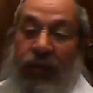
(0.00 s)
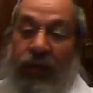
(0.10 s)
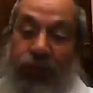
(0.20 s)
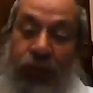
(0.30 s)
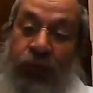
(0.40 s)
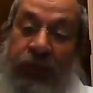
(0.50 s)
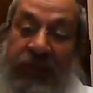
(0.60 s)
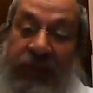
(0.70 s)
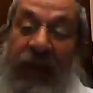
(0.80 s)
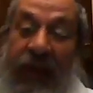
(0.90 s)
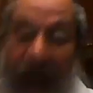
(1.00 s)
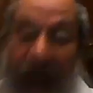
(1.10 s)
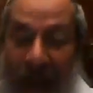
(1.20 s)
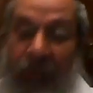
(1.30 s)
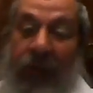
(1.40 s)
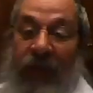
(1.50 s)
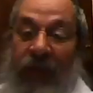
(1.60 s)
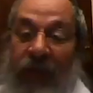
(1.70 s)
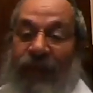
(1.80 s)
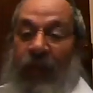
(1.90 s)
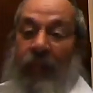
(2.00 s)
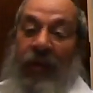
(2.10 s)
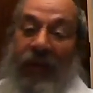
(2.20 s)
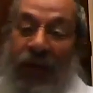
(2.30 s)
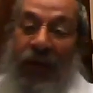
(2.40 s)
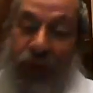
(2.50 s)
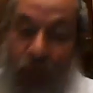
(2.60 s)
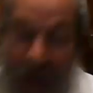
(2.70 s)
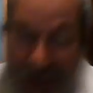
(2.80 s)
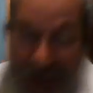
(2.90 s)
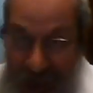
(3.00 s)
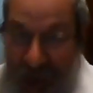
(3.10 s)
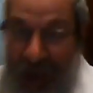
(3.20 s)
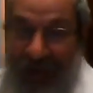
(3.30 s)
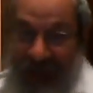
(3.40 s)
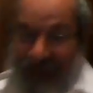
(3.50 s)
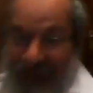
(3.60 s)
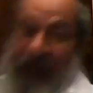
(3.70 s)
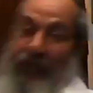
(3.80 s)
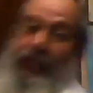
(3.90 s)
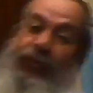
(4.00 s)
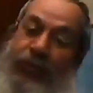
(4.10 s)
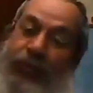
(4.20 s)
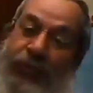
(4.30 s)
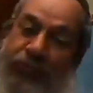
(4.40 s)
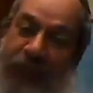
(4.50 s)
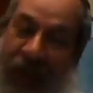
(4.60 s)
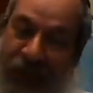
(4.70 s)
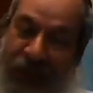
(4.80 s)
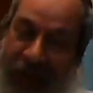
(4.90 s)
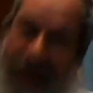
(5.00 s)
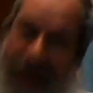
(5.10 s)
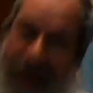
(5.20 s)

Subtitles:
Jews come from Lithuania, are Litvaks. The Alter Rebbe